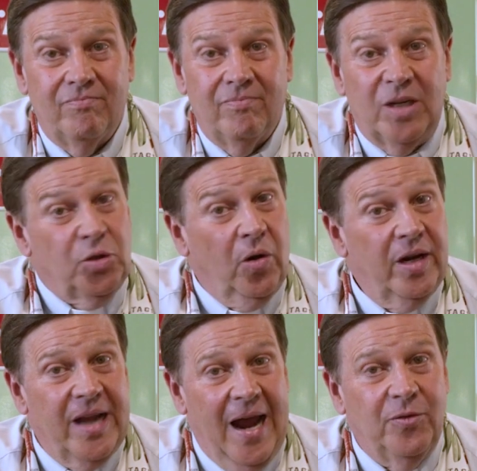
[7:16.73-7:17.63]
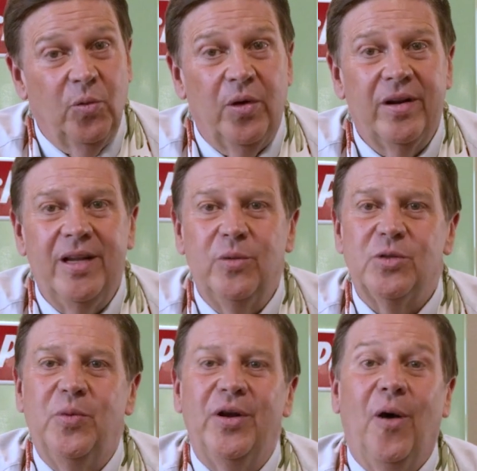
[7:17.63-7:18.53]
Shortly afterward, he was
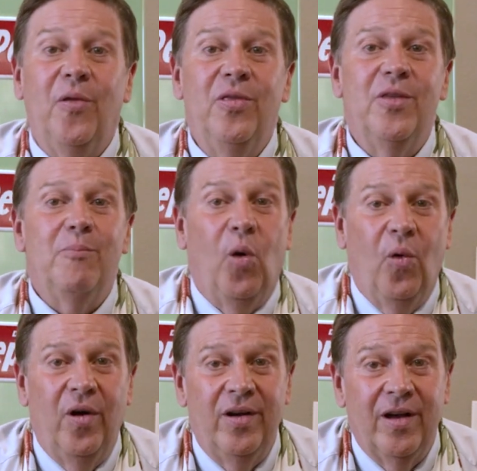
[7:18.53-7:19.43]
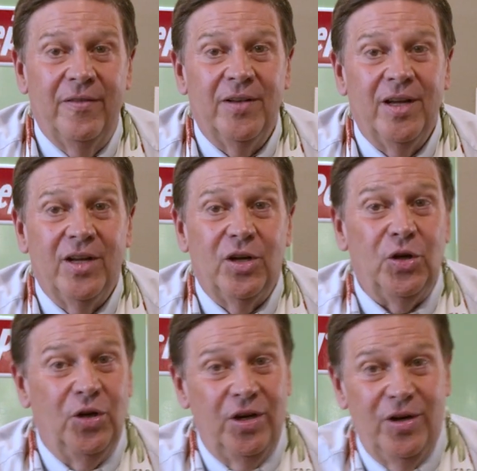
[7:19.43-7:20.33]
put on the board of
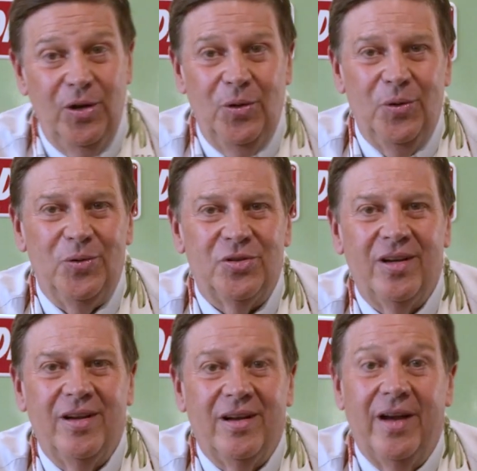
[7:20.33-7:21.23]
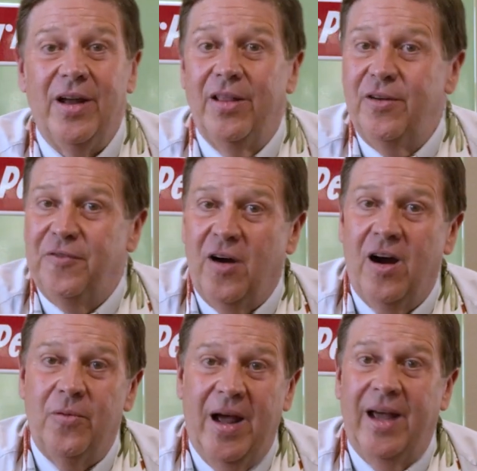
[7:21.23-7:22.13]
Good News, another
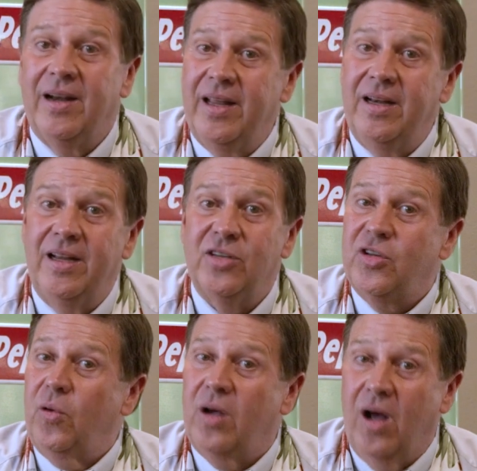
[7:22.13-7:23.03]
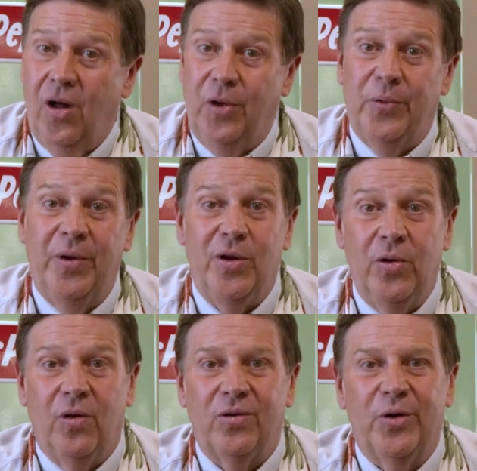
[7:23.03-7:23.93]
far-right leaning so-called
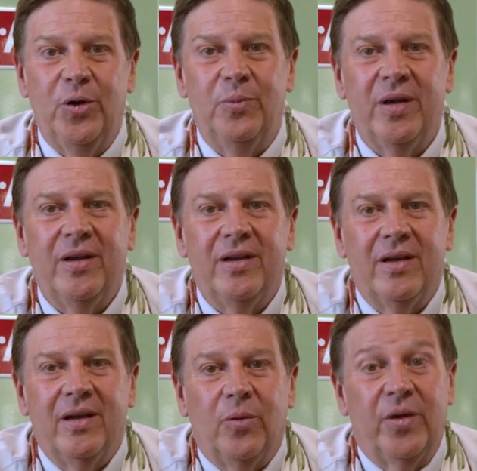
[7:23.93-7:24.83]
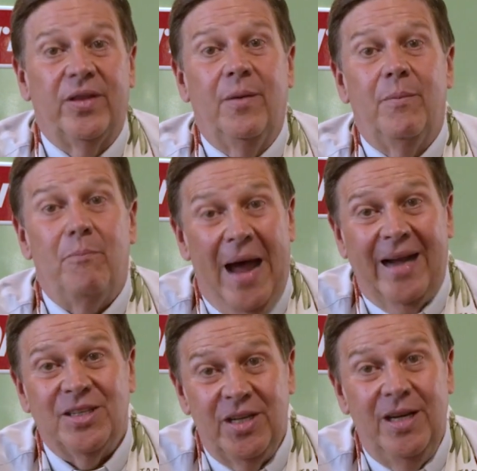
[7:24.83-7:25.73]
renewal group with a
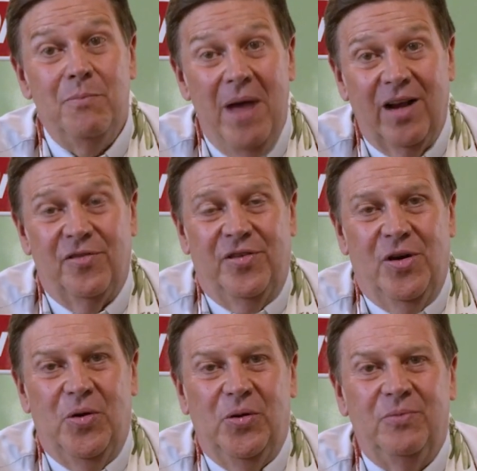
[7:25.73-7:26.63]
magazine megaphone.